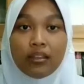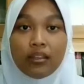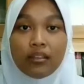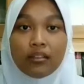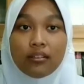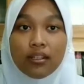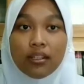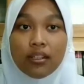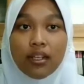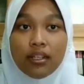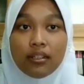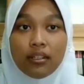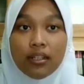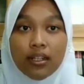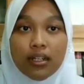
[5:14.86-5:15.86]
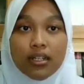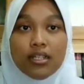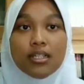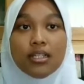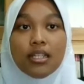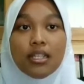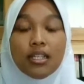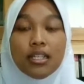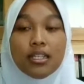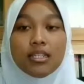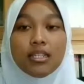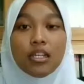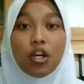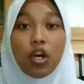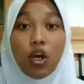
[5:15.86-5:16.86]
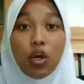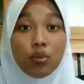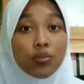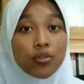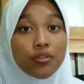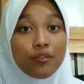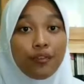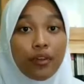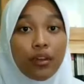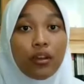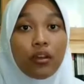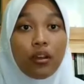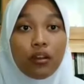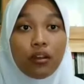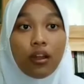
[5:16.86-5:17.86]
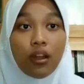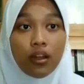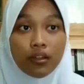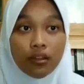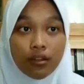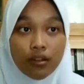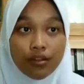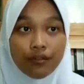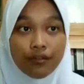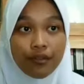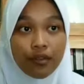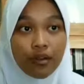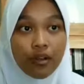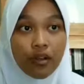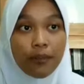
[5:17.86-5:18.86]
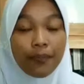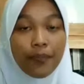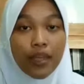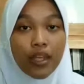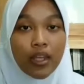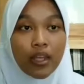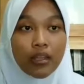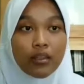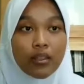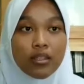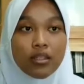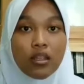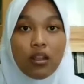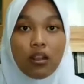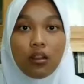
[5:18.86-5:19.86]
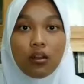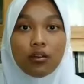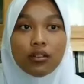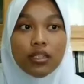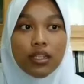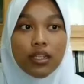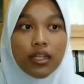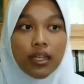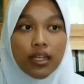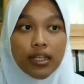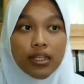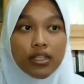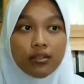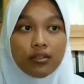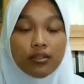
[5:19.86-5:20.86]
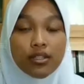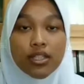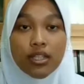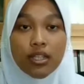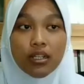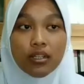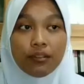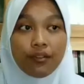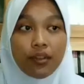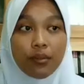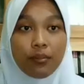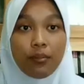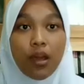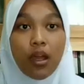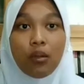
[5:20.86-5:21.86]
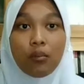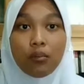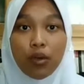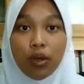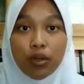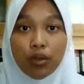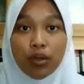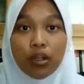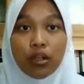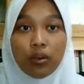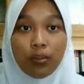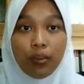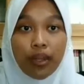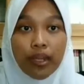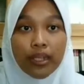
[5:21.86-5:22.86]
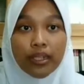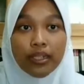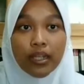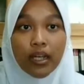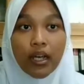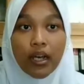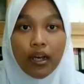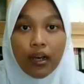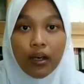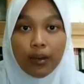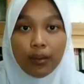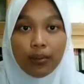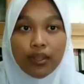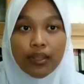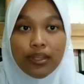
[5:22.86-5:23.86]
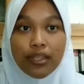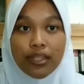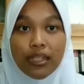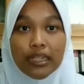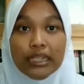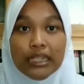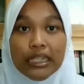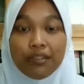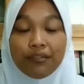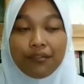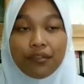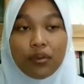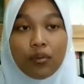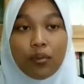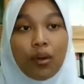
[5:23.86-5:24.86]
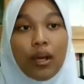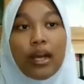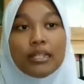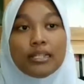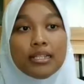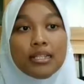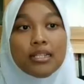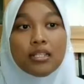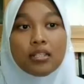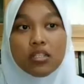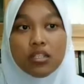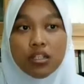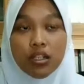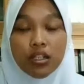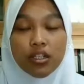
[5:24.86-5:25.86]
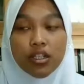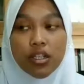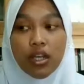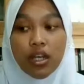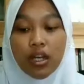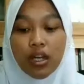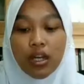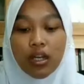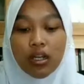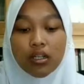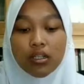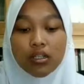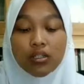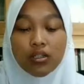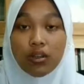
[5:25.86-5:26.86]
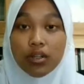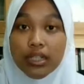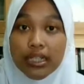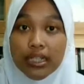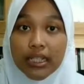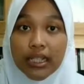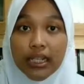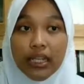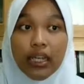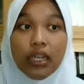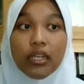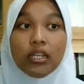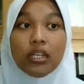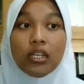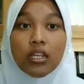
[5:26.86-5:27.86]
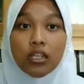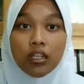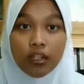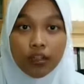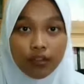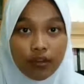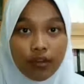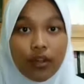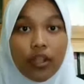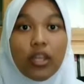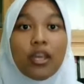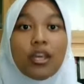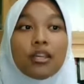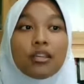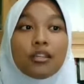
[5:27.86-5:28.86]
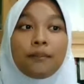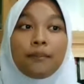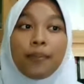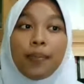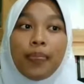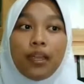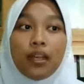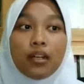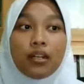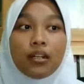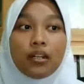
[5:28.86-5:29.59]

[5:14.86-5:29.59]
The three layers is the homosphere and heterosphere. This allows the gas to stratify by molecular weight, with the heavier ones such as oxygen, nitrogen,